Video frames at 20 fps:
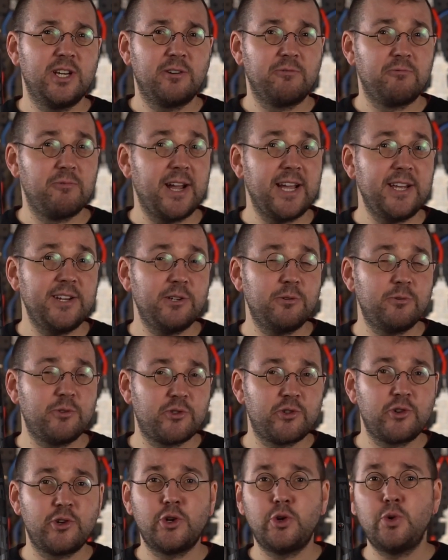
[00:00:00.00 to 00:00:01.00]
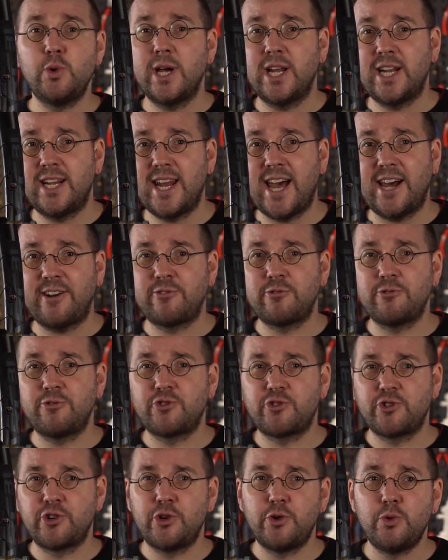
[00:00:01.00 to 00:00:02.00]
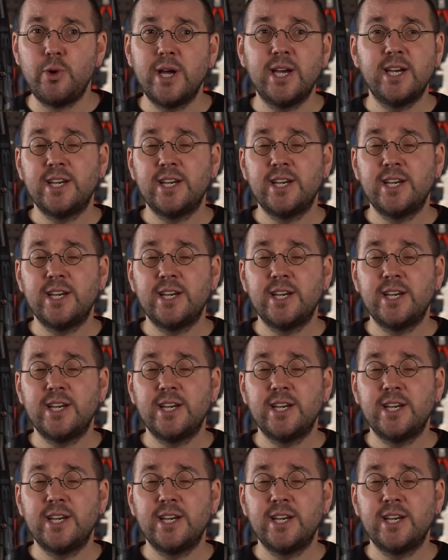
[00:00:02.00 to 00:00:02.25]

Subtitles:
radial true, lateral true,